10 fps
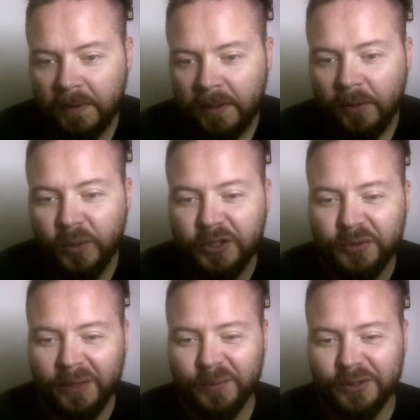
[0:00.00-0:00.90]
Which
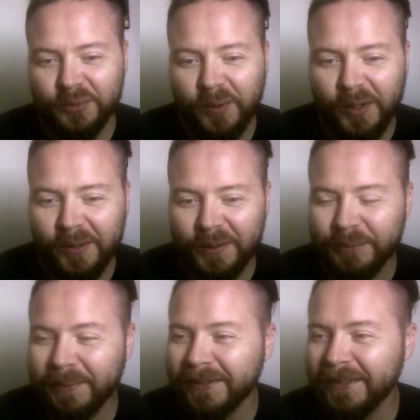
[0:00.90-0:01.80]
one was war
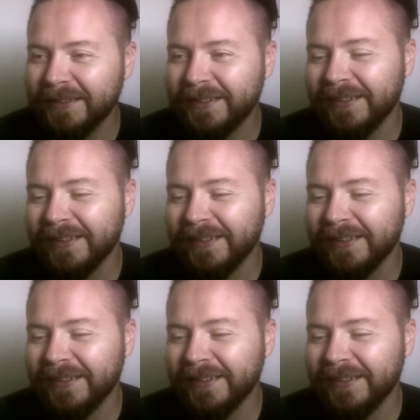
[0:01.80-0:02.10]
correspondent?